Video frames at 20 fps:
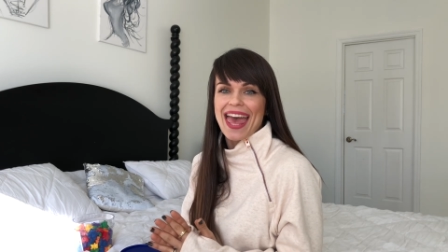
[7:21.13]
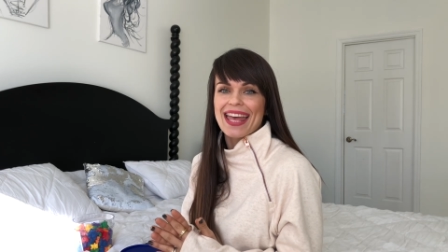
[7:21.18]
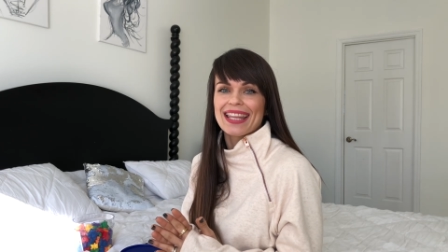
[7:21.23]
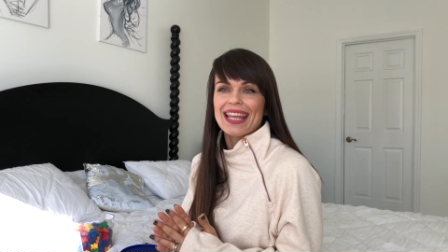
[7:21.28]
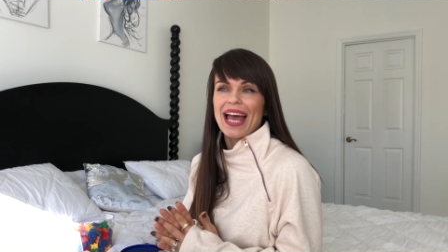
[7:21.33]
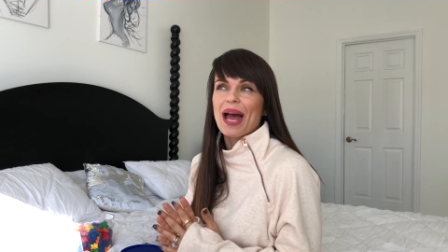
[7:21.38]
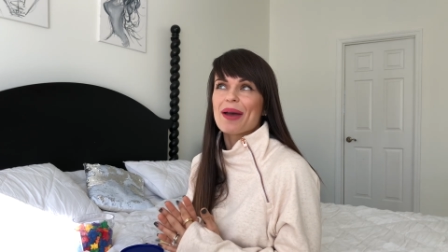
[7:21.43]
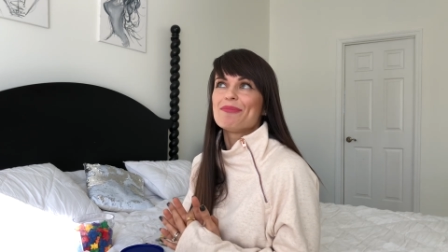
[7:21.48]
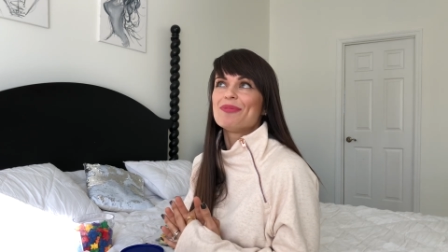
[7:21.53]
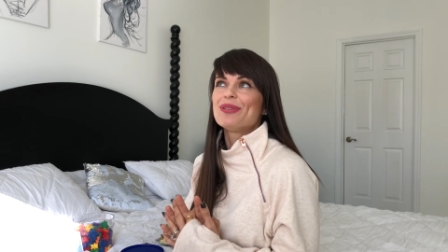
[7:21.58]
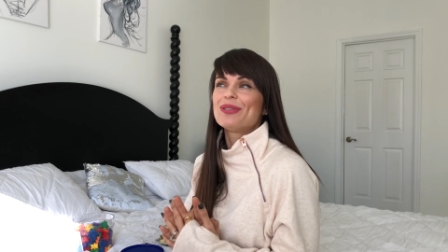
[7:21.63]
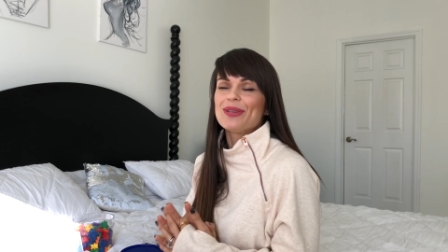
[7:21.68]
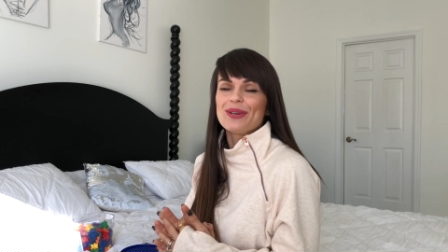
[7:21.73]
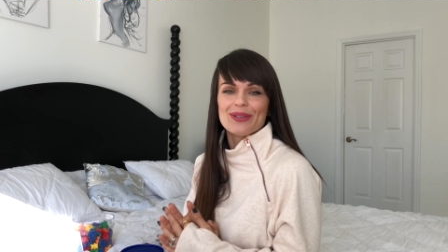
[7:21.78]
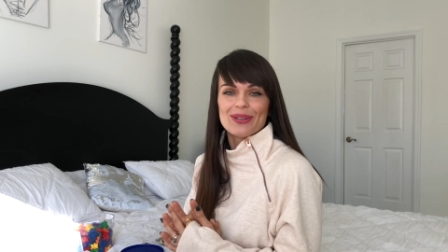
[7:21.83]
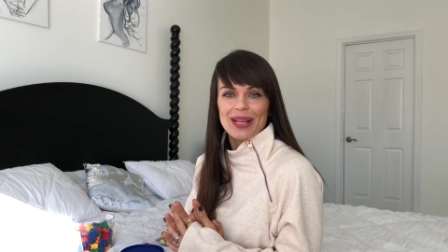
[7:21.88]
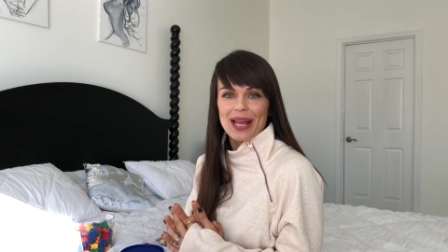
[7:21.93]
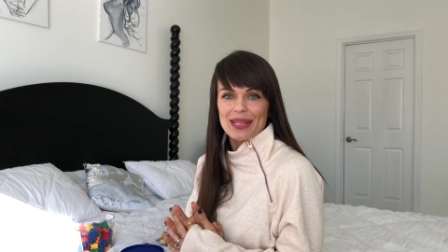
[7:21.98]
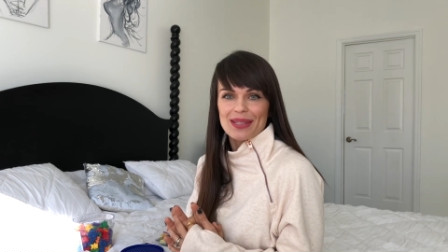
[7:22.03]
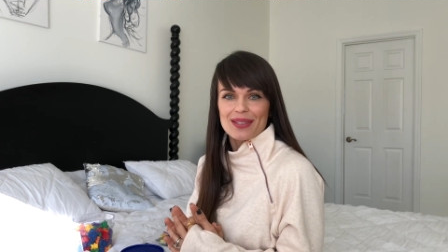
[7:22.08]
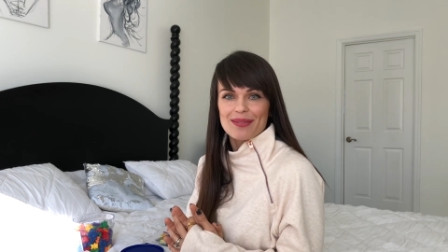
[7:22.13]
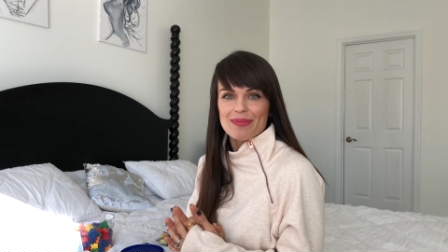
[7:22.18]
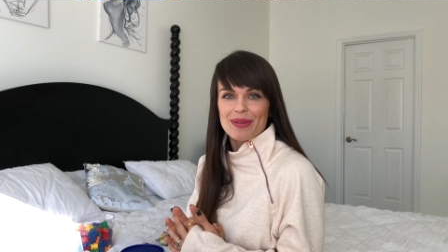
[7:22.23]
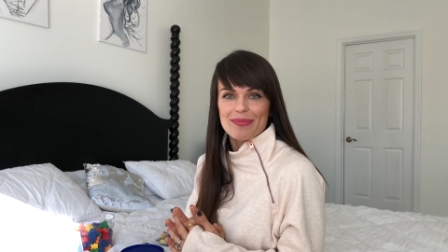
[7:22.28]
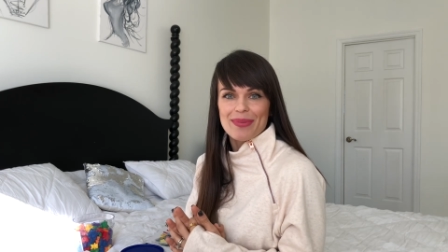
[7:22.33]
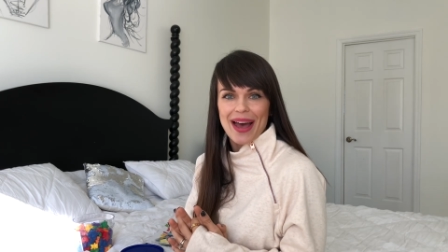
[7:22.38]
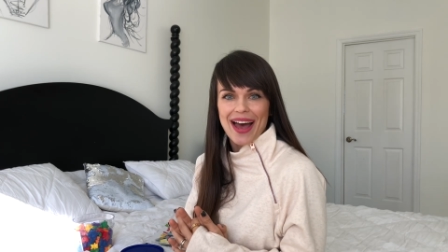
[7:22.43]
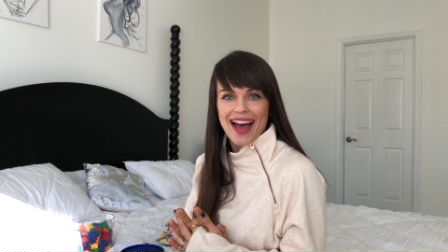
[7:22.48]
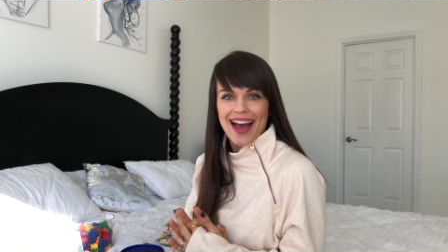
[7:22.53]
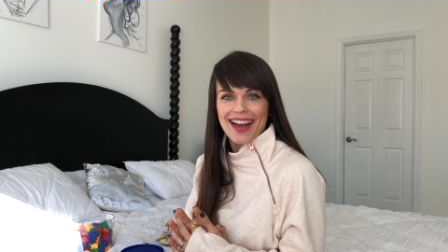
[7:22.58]
and I'm so glad to
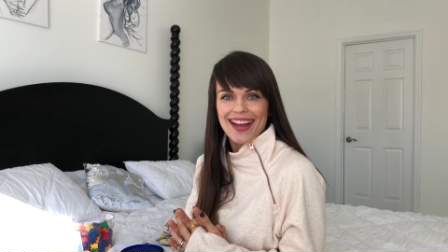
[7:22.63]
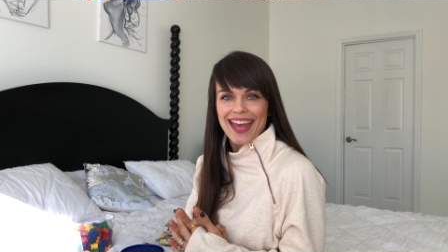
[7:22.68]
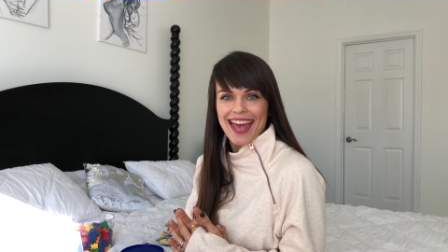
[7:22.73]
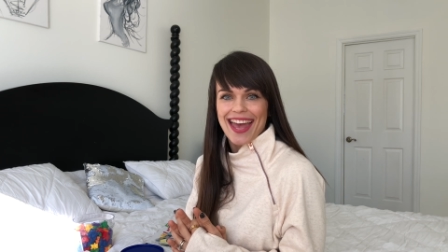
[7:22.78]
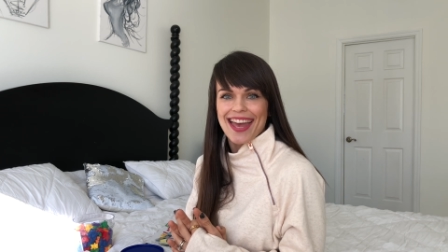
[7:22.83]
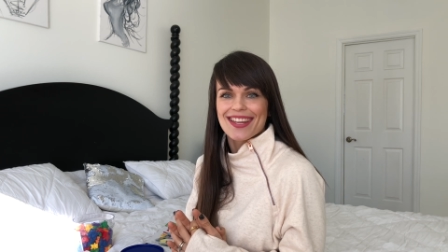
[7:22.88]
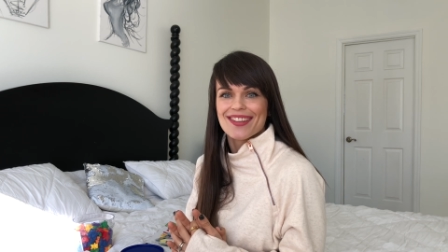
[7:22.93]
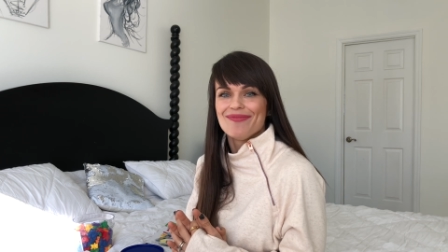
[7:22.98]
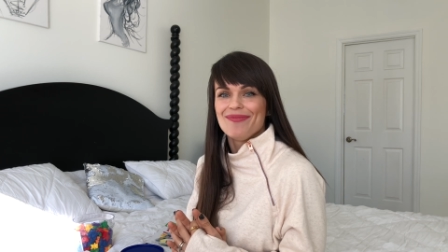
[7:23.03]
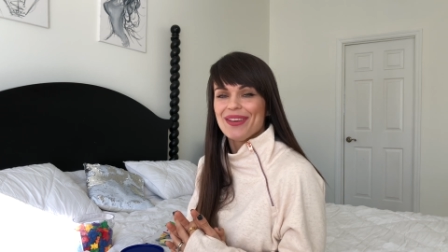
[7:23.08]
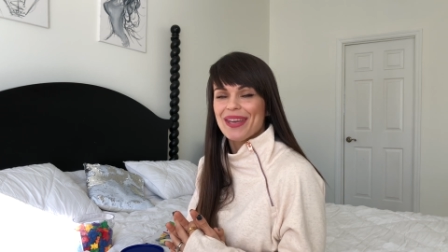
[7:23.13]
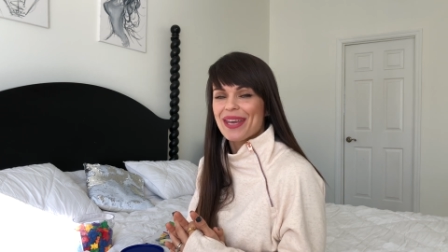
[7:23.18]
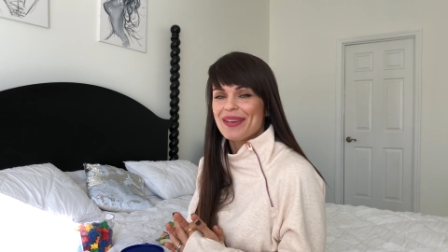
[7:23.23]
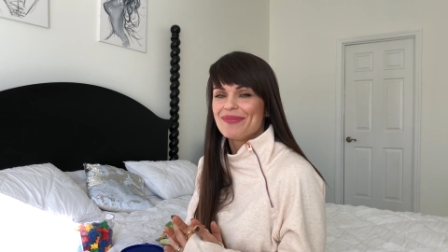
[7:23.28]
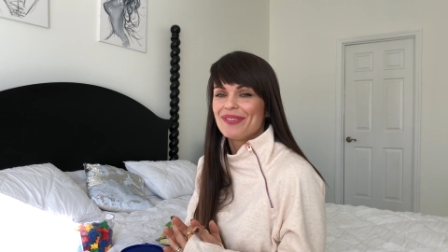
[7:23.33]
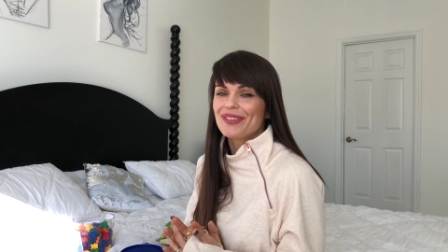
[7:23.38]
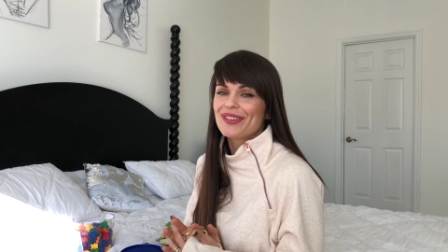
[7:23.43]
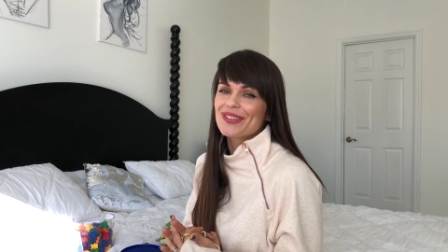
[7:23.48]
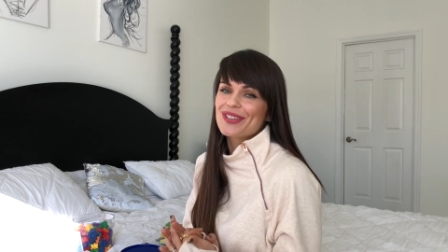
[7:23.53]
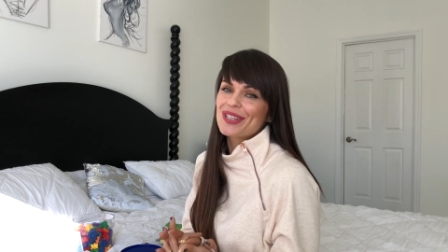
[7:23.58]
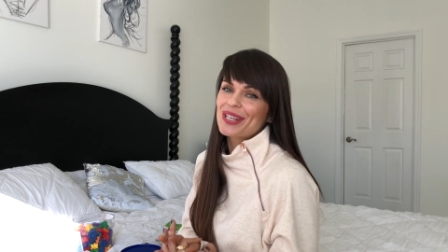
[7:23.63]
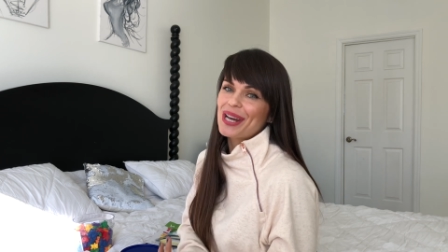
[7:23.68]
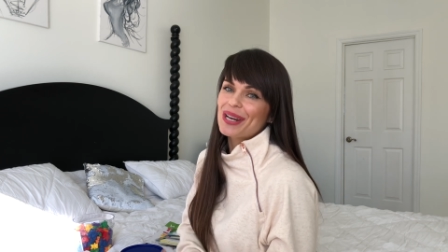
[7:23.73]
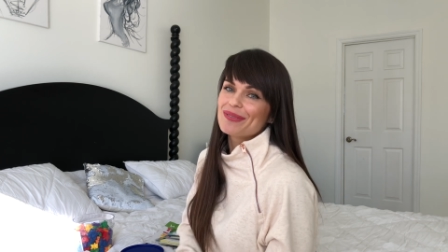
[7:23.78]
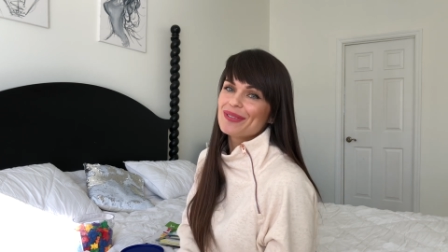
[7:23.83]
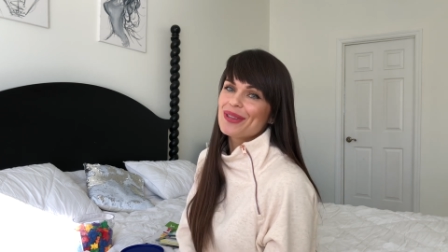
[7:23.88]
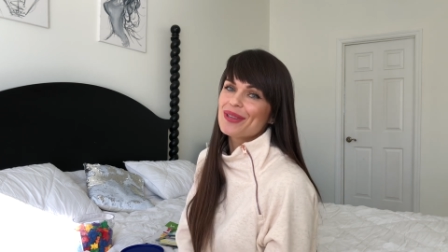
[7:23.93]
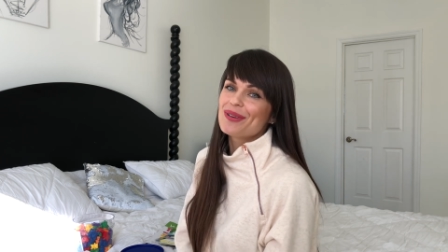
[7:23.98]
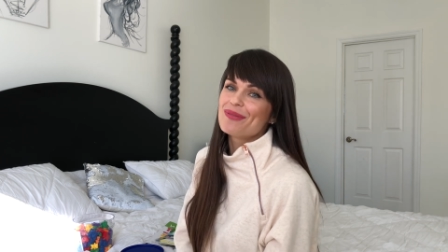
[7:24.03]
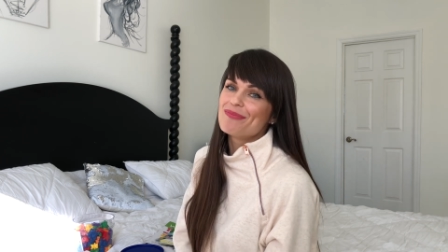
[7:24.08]
be back and be able to
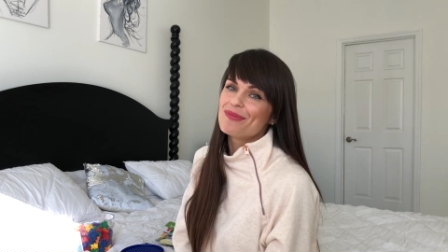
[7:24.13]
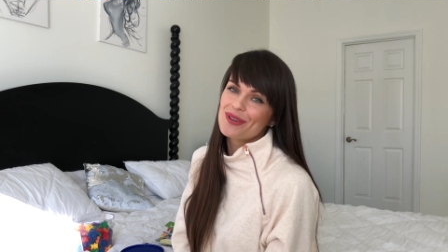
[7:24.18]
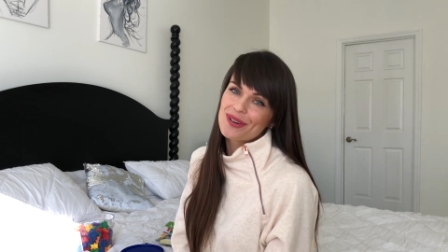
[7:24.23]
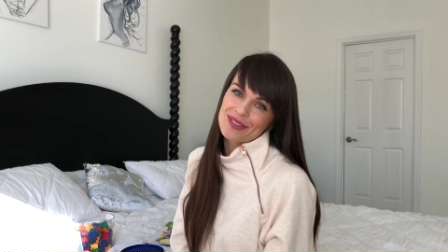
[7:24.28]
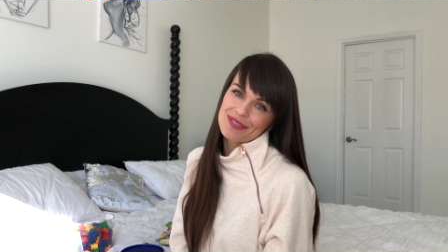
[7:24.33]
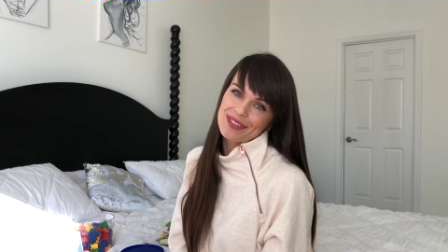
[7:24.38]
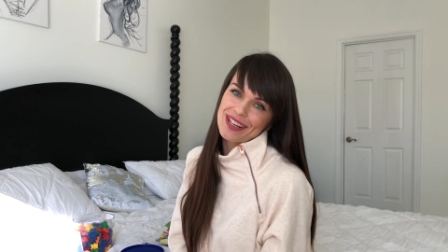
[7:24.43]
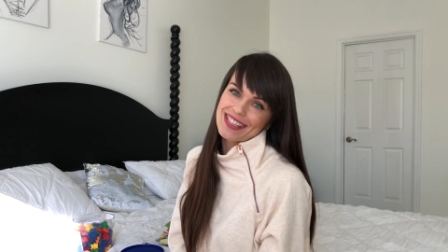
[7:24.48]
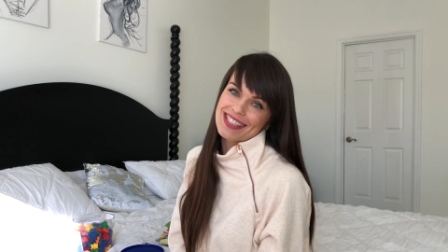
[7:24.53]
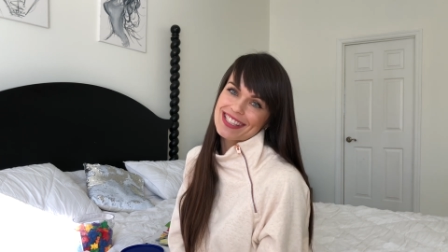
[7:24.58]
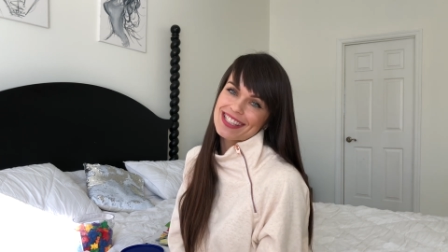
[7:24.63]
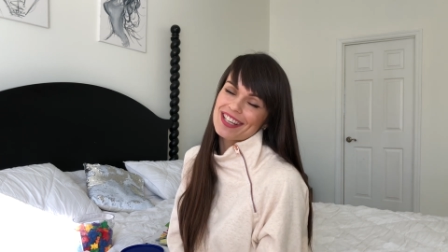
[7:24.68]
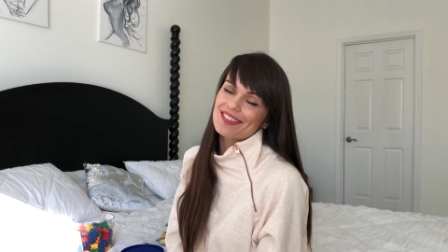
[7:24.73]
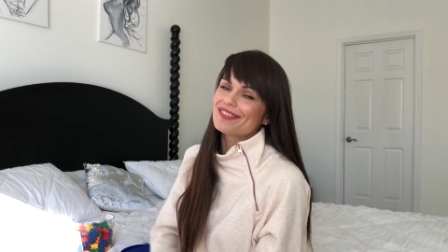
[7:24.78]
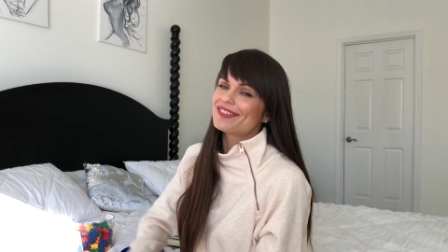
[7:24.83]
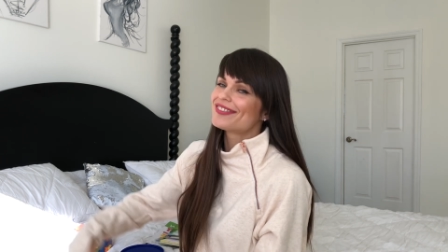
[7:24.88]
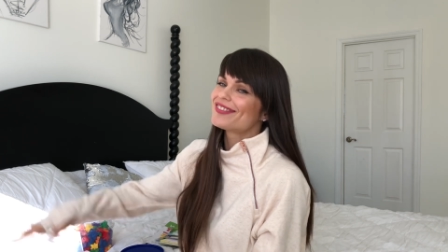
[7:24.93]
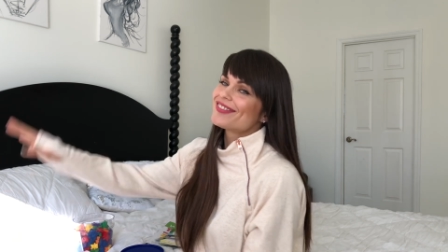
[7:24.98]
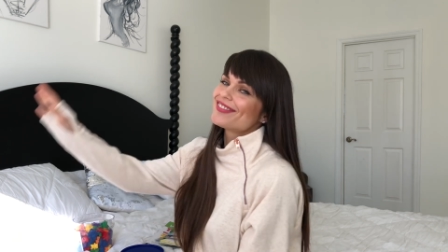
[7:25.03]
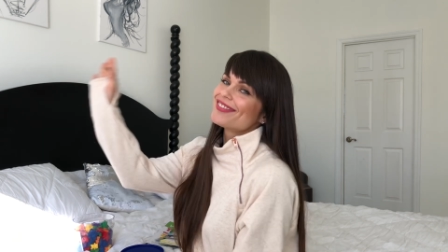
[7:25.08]
share with you more fun stuff.